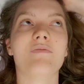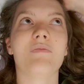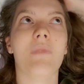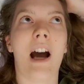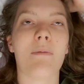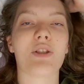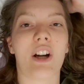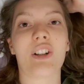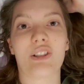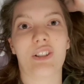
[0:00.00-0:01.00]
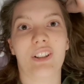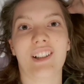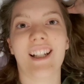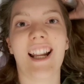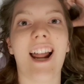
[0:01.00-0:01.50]
how much I understood
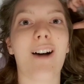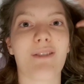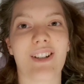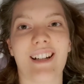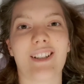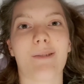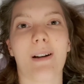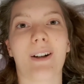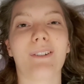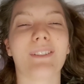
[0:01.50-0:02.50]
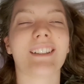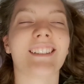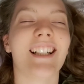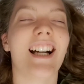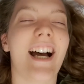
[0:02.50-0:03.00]
and how much I need to go back over.
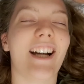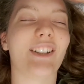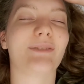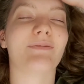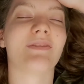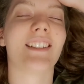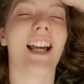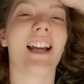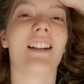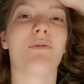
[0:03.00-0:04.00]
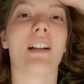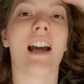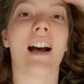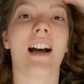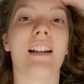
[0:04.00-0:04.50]
Then we
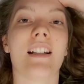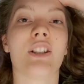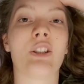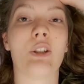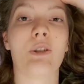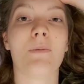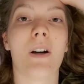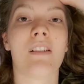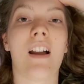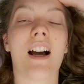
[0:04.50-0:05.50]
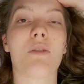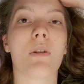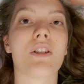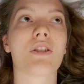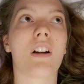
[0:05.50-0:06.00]
had a Zoom online,
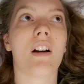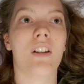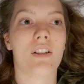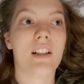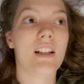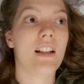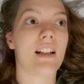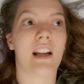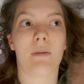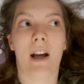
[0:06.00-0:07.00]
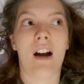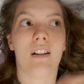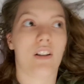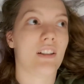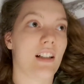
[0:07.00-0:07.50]
which I logged in, kicked me out, I
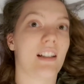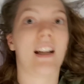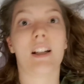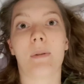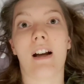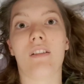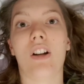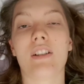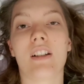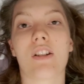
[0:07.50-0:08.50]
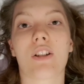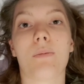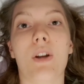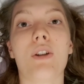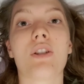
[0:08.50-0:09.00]
logged in, kicked me out, logged in on the
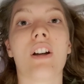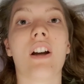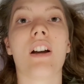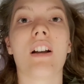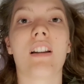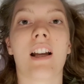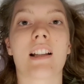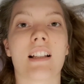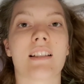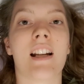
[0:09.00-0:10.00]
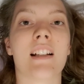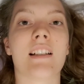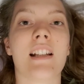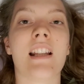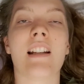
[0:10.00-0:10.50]
computer like that's connected to
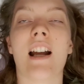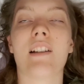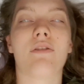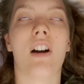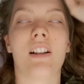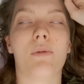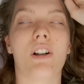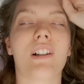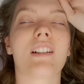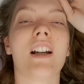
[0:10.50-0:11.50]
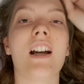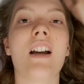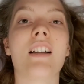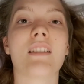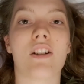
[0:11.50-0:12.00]
Ethernet, and it finally worked.
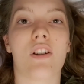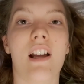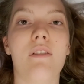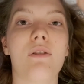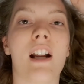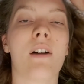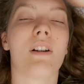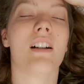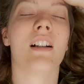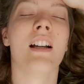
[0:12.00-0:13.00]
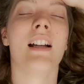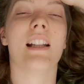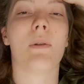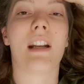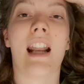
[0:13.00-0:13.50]
So I joined that for an hour. Then
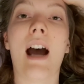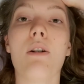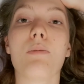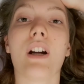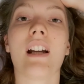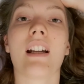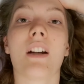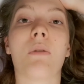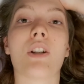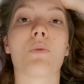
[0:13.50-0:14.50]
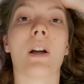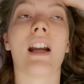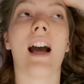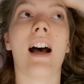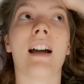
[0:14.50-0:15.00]
we had an hour break in which we
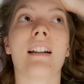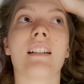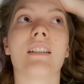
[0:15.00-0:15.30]
had